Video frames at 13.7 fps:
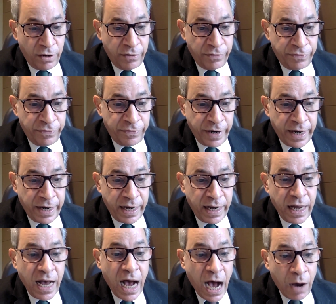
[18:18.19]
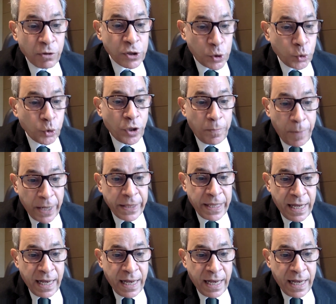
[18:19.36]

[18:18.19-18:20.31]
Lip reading: of our student body.